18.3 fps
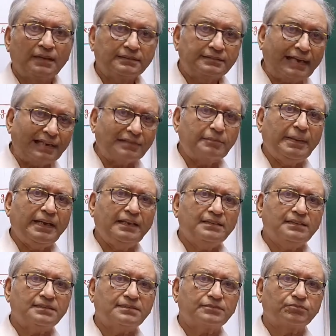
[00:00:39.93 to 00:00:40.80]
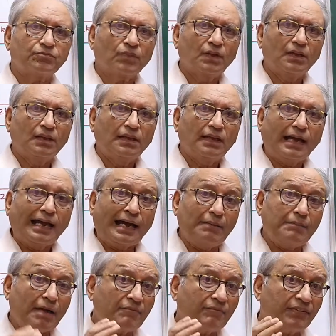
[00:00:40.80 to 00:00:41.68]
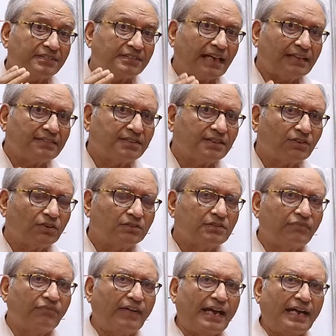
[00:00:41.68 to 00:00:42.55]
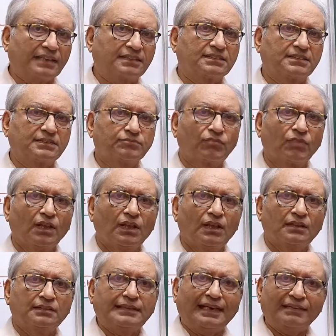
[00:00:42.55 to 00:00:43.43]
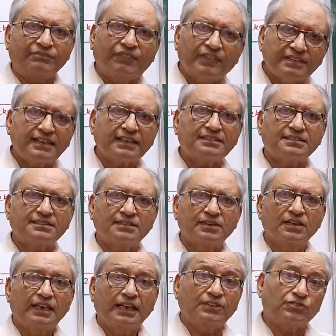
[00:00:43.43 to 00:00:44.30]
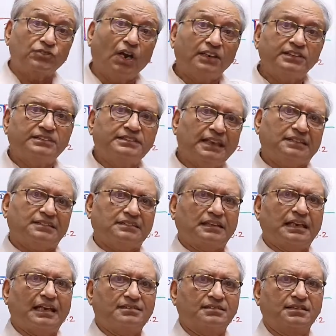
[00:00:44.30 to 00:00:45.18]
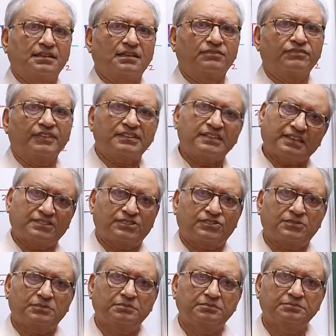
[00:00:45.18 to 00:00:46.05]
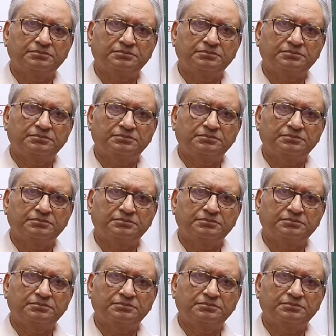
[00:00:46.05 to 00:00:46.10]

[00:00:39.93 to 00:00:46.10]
that means I'm emphasizing on the fact that physics is not just classical physics.